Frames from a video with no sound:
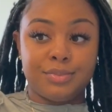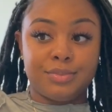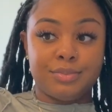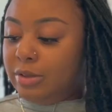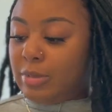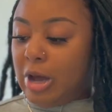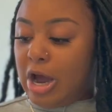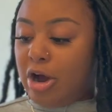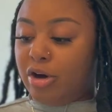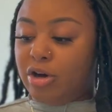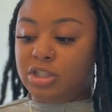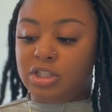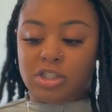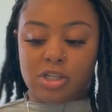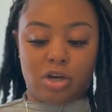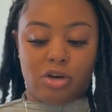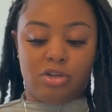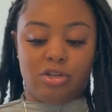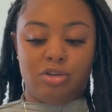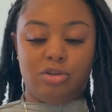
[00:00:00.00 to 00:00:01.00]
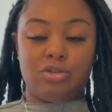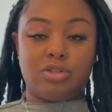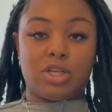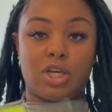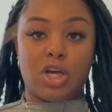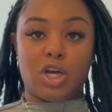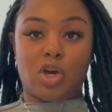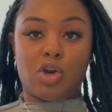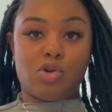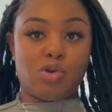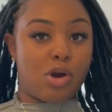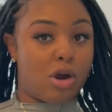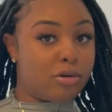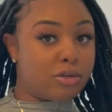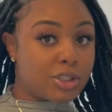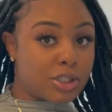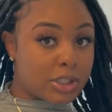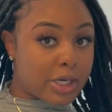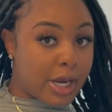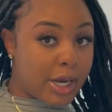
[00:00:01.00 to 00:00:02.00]
I also use a
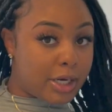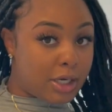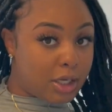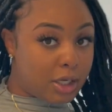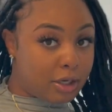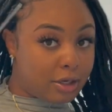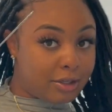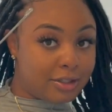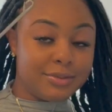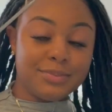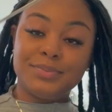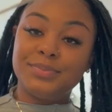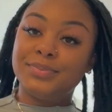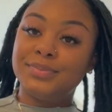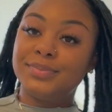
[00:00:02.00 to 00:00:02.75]
crochet needle.